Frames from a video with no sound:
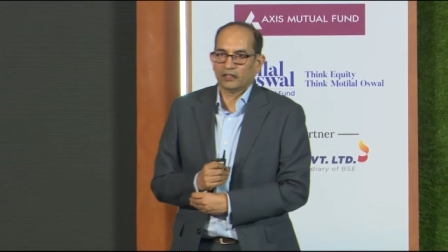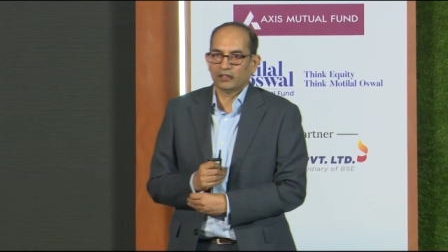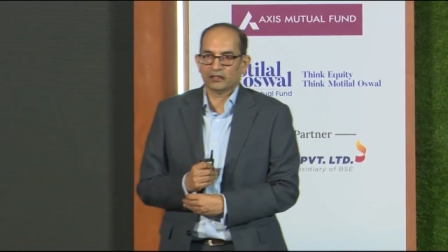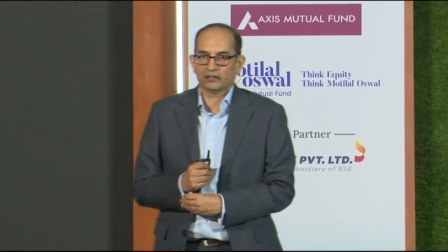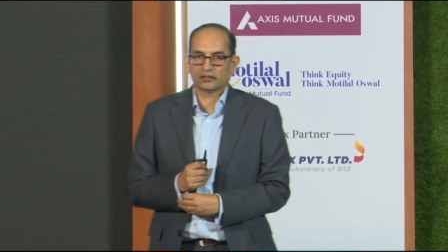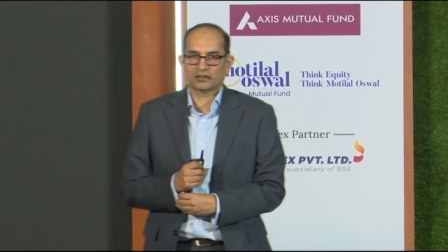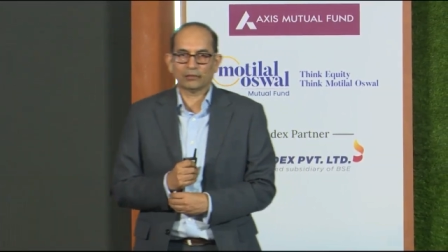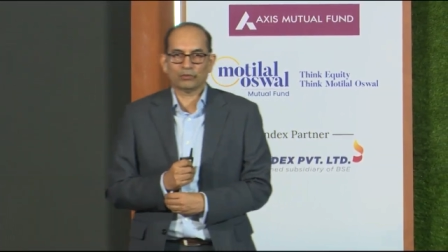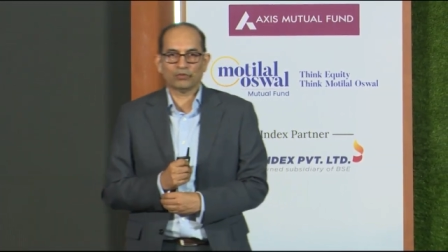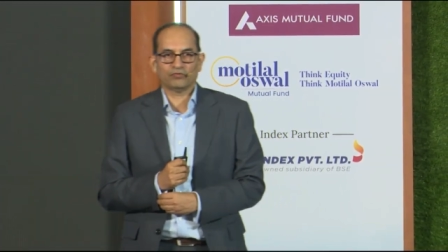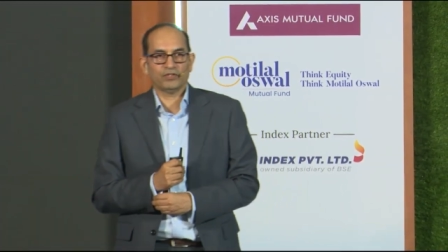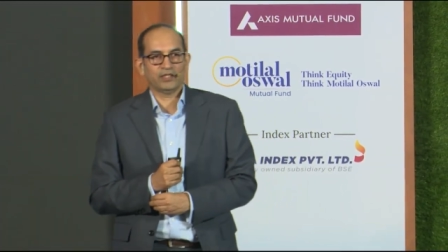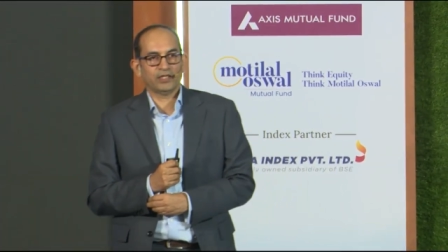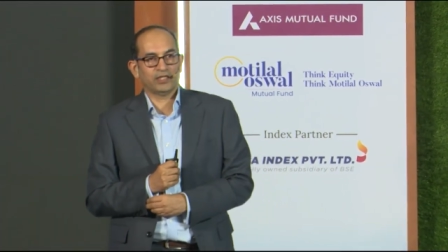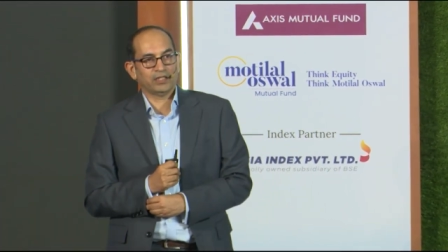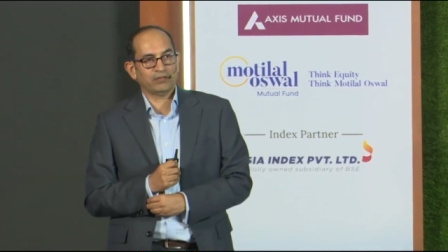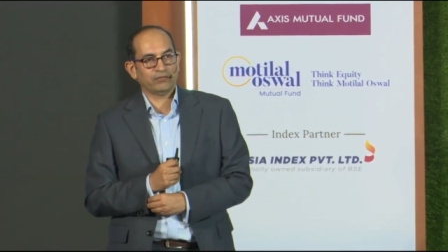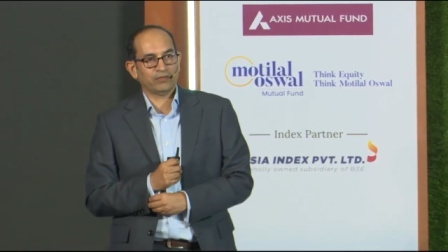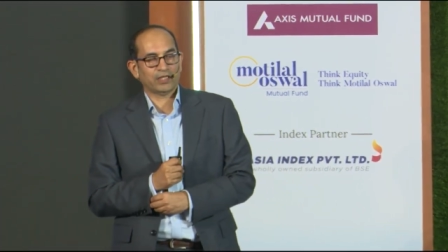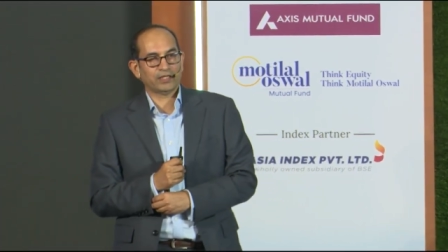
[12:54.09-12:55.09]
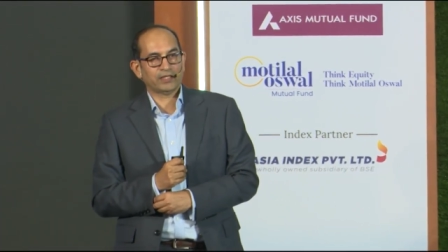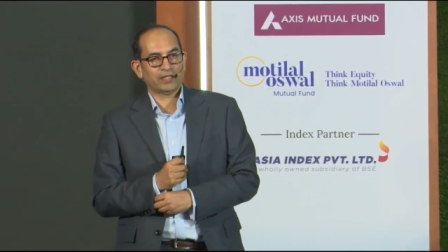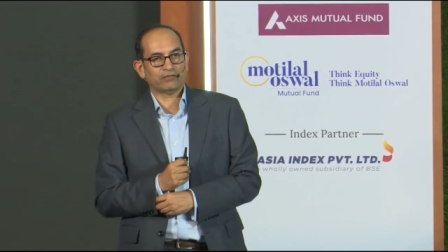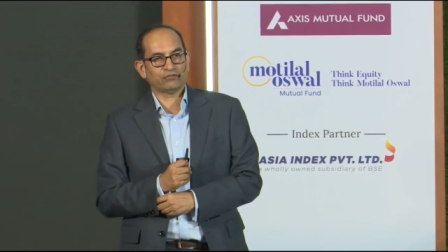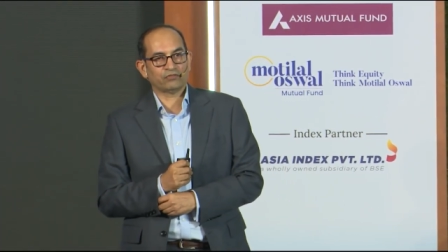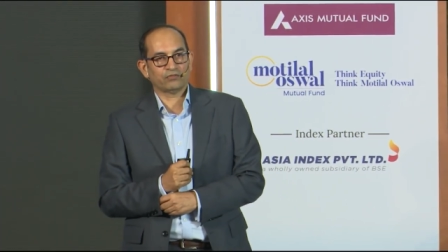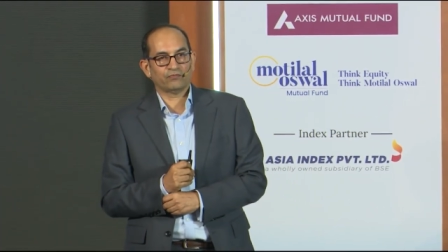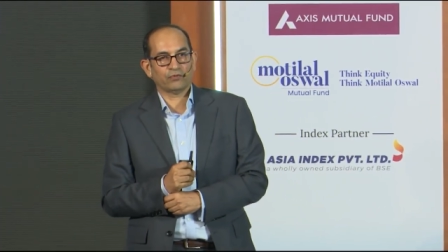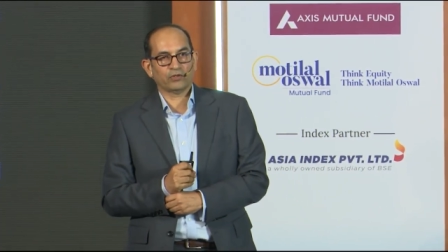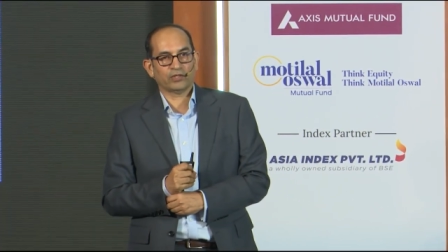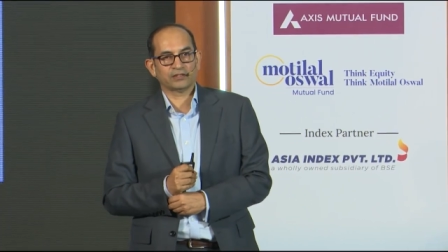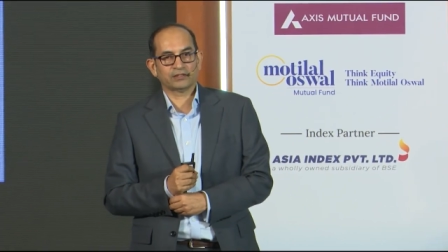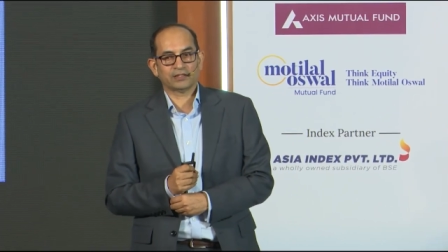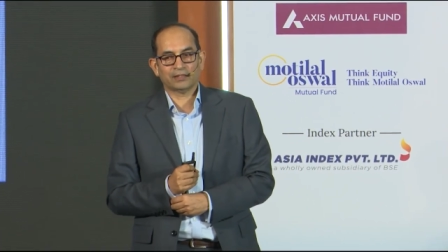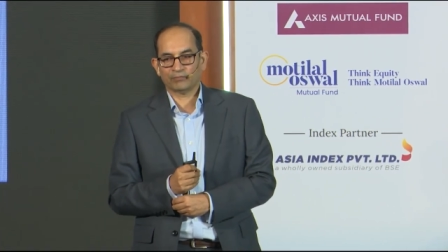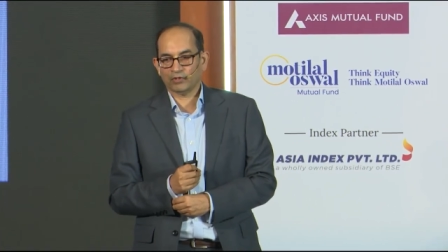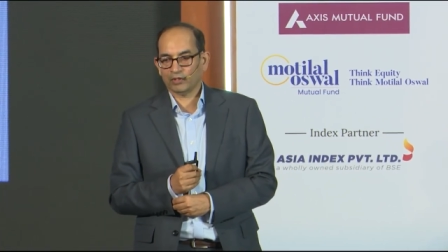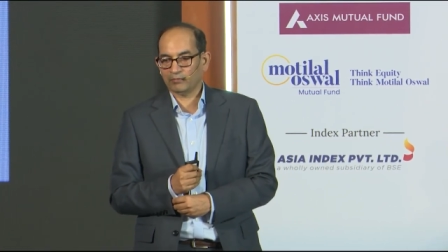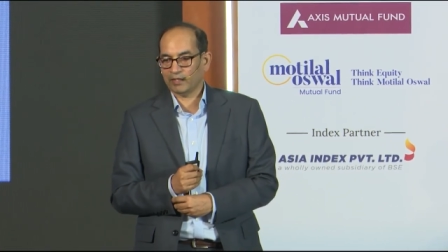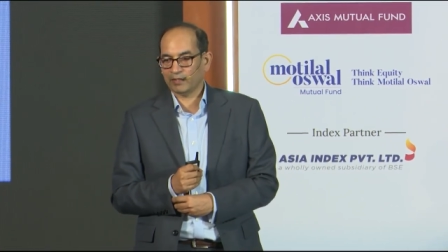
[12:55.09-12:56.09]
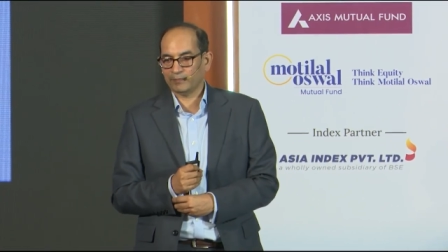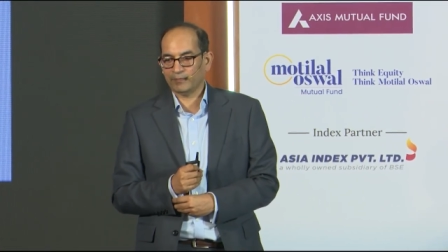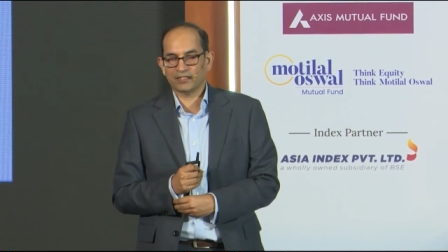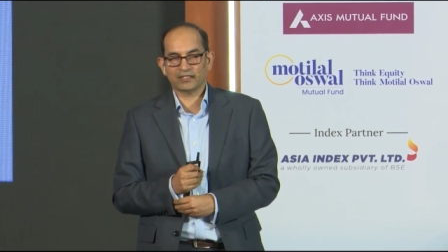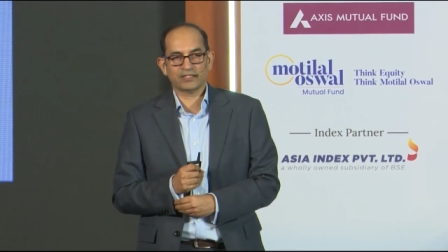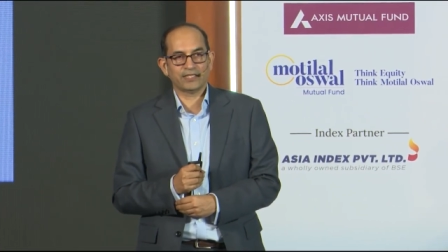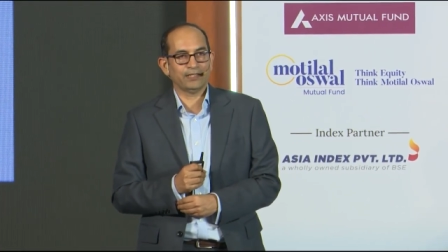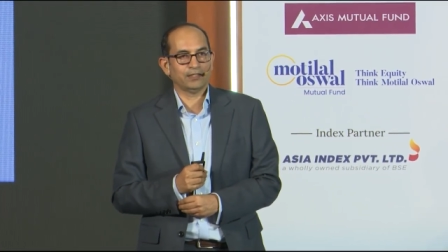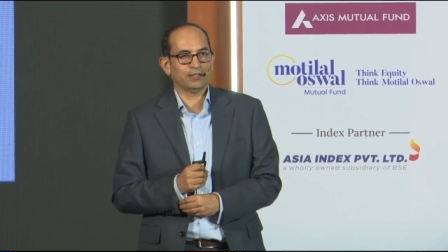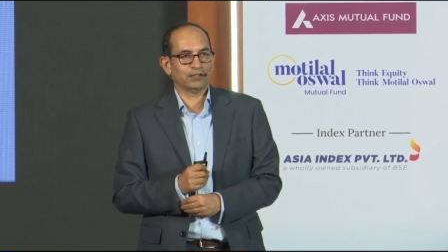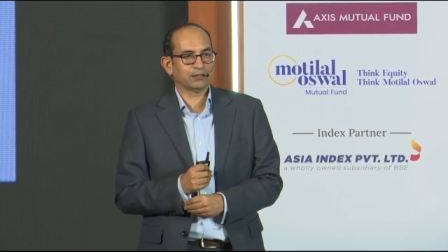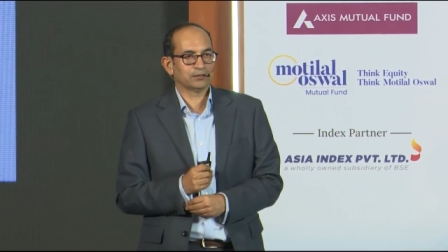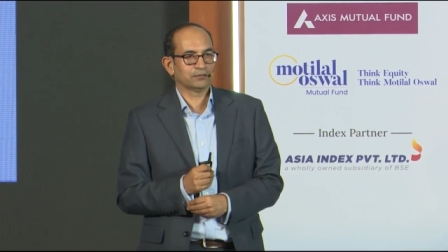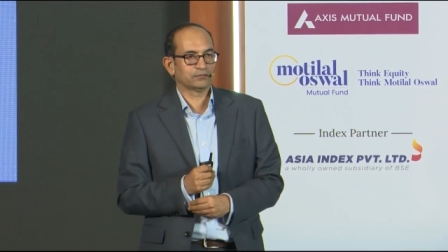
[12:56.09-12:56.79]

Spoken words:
Some of the INAVs, for example, might be stale.